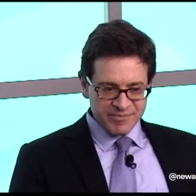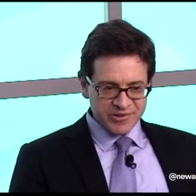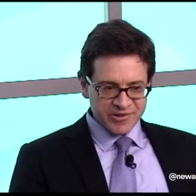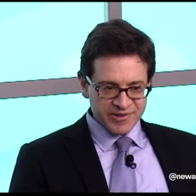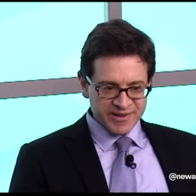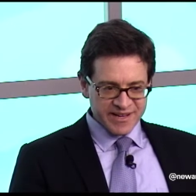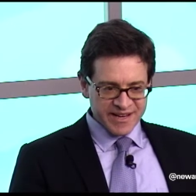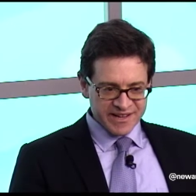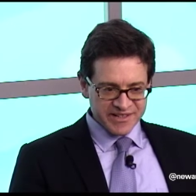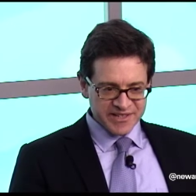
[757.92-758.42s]

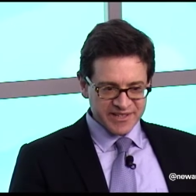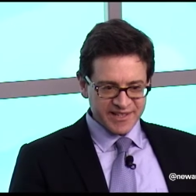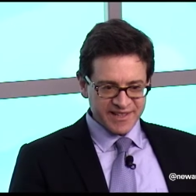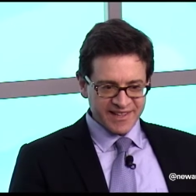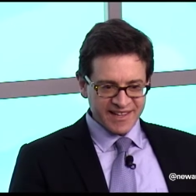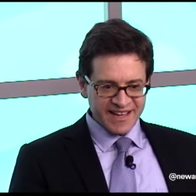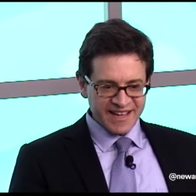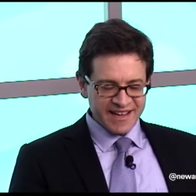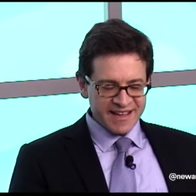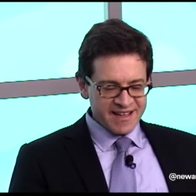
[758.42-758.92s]

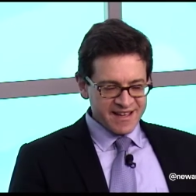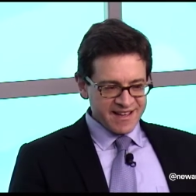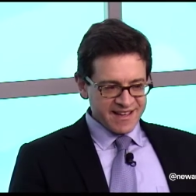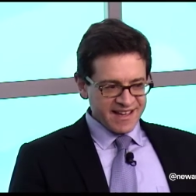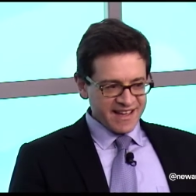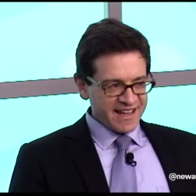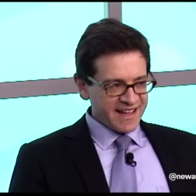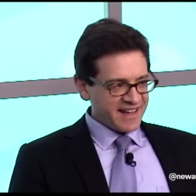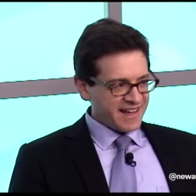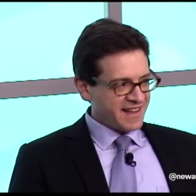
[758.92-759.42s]
traditionally
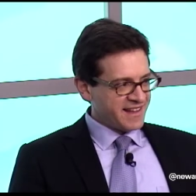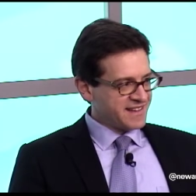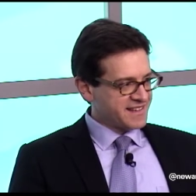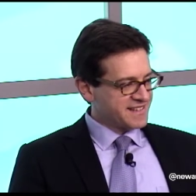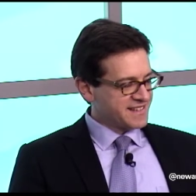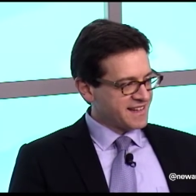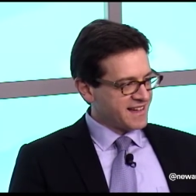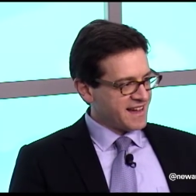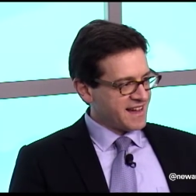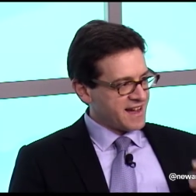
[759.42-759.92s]

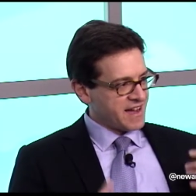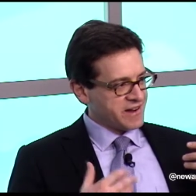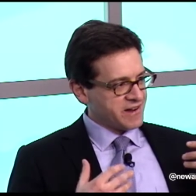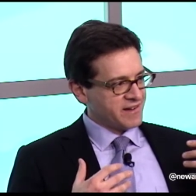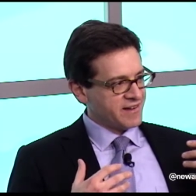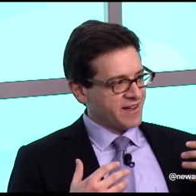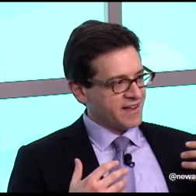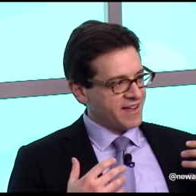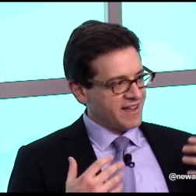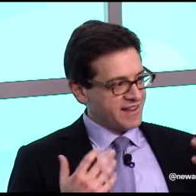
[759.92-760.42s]
is
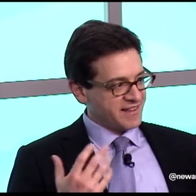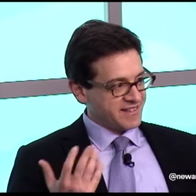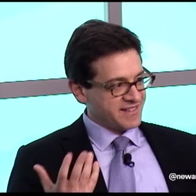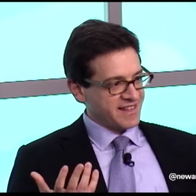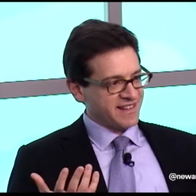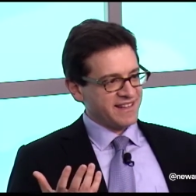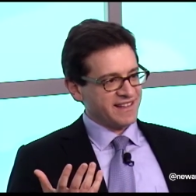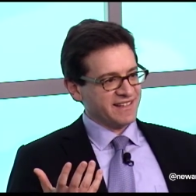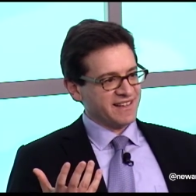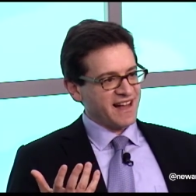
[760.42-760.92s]

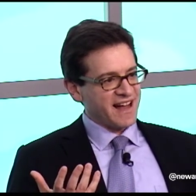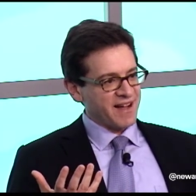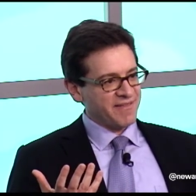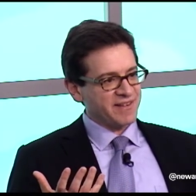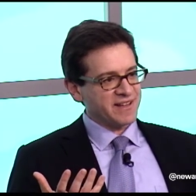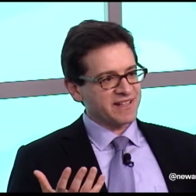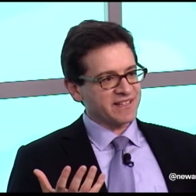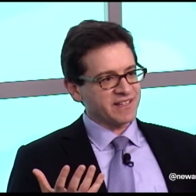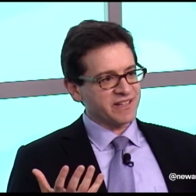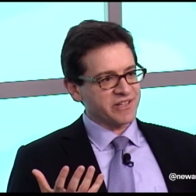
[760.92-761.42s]

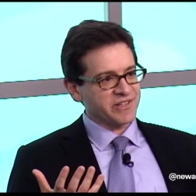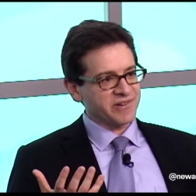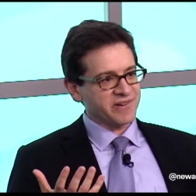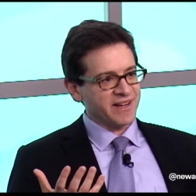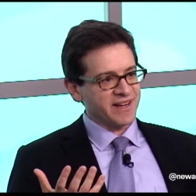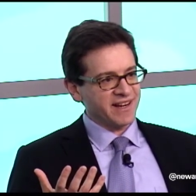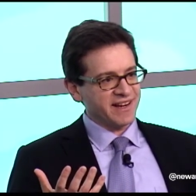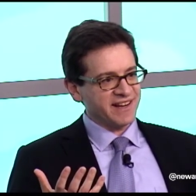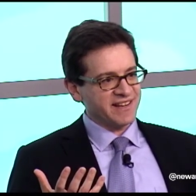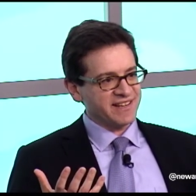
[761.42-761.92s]
obviously
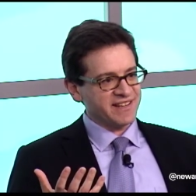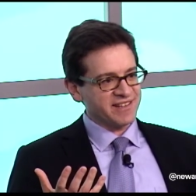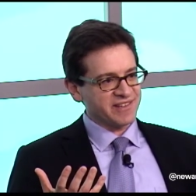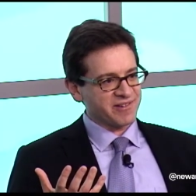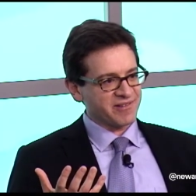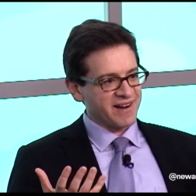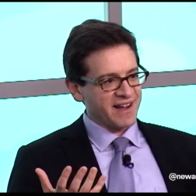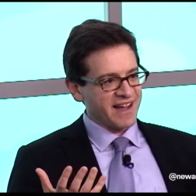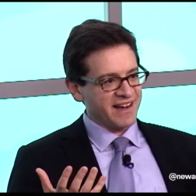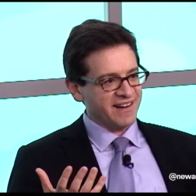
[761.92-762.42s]
treated as his
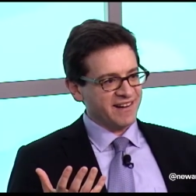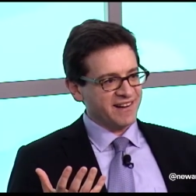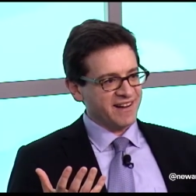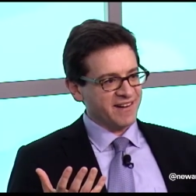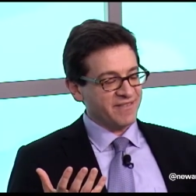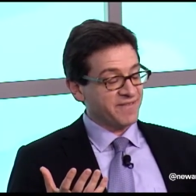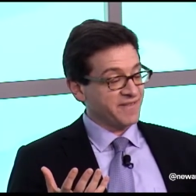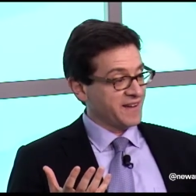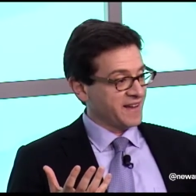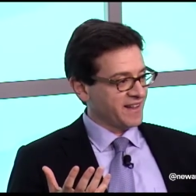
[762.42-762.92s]
great
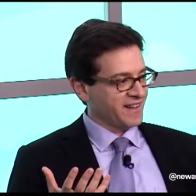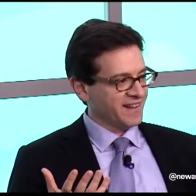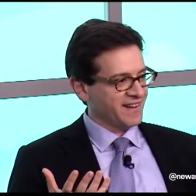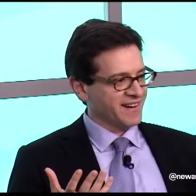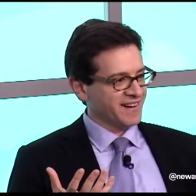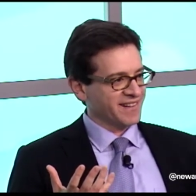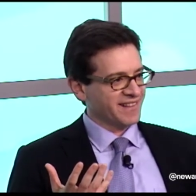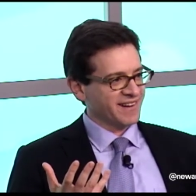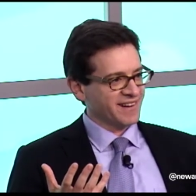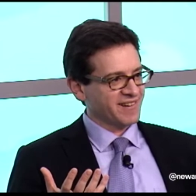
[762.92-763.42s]

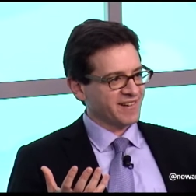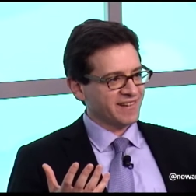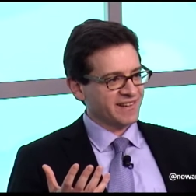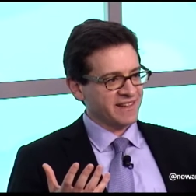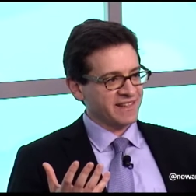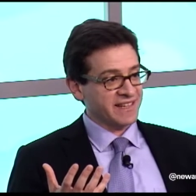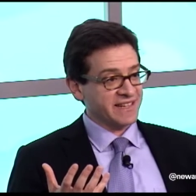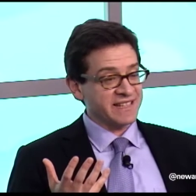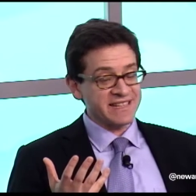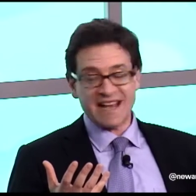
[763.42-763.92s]
failure,
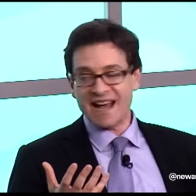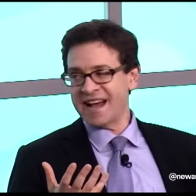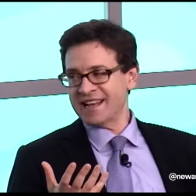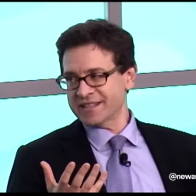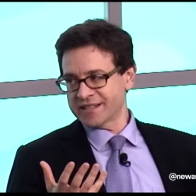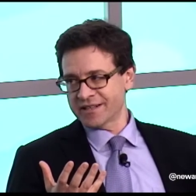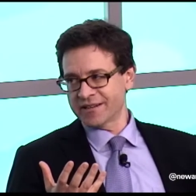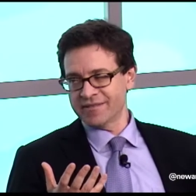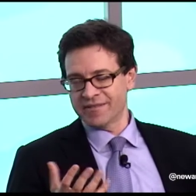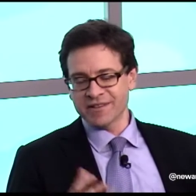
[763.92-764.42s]
the
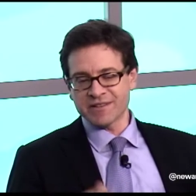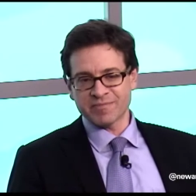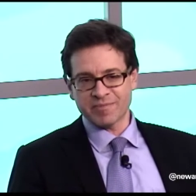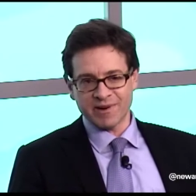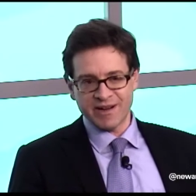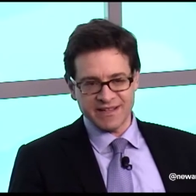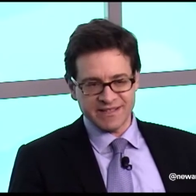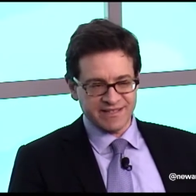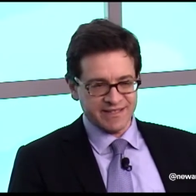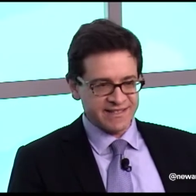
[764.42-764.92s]
disaster of his
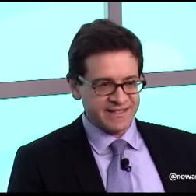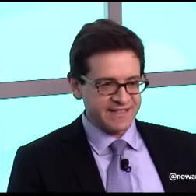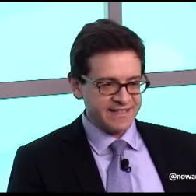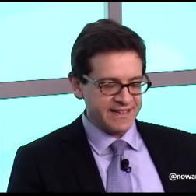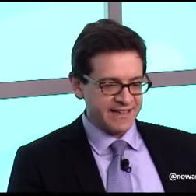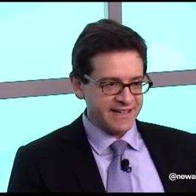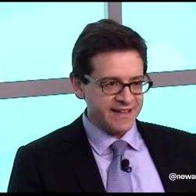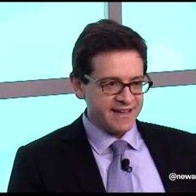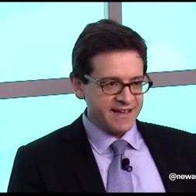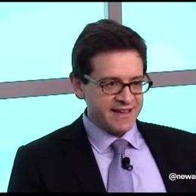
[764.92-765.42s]

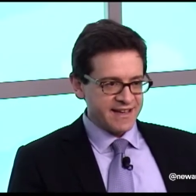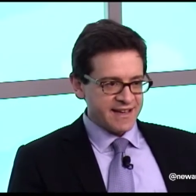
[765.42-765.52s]
presidency.